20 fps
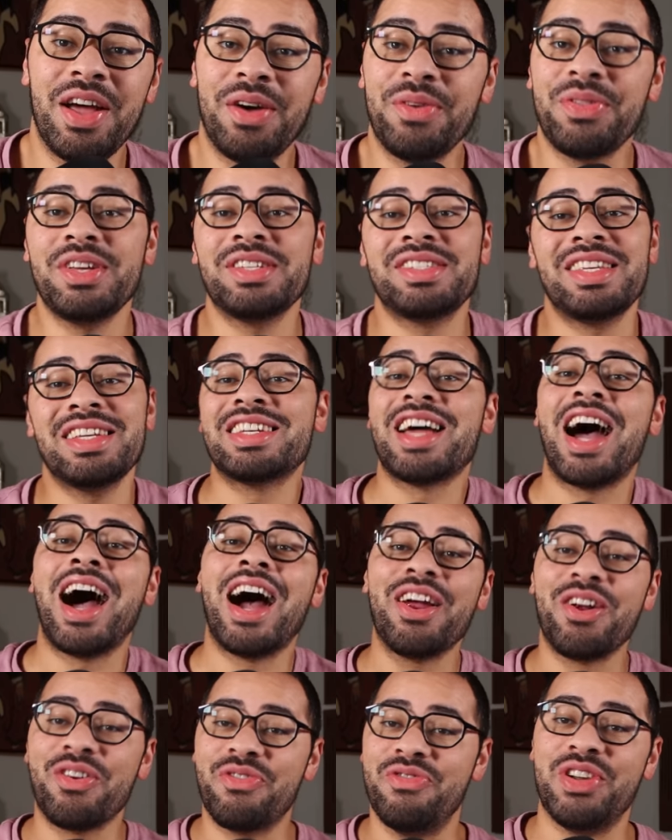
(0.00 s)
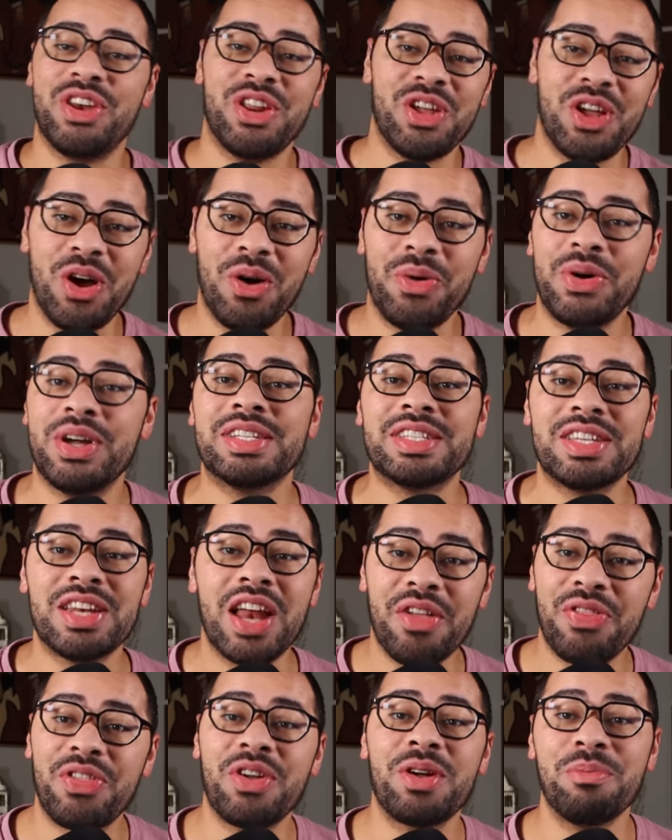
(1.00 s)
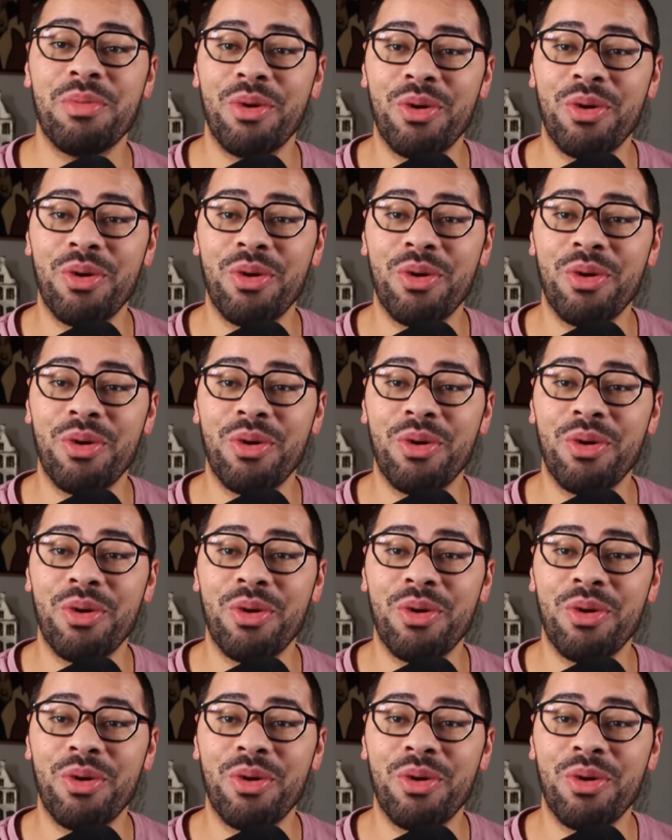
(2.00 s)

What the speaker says: Now, this entire video is nothing